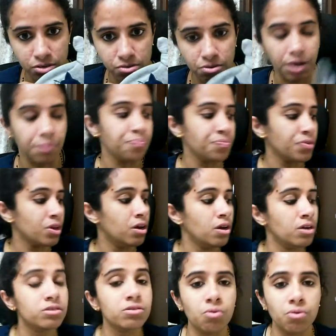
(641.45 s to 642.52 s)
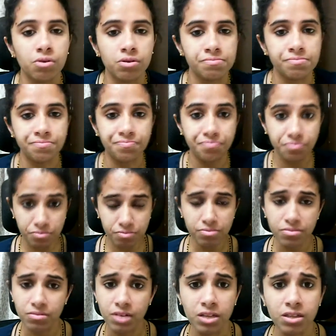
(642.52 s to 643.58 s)
Okay, so
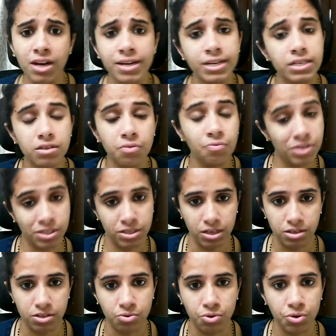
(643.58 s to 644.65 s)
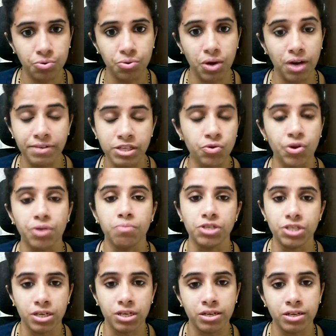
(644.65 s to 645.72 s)
that is the first thing. So you have a sewing
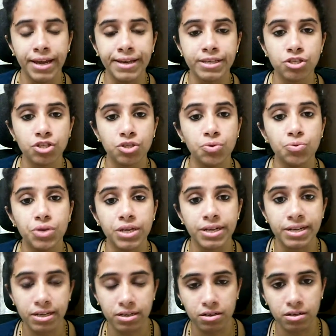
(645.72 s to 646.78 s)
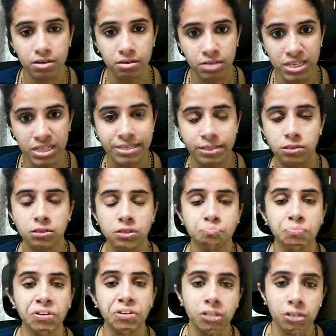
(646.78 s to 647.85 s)
machine. Next, you need needles,
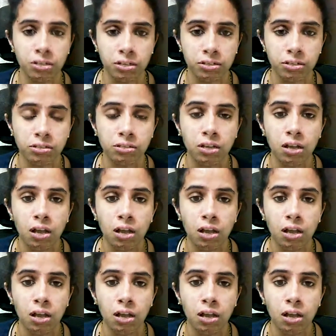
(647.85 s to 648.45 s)
special needles.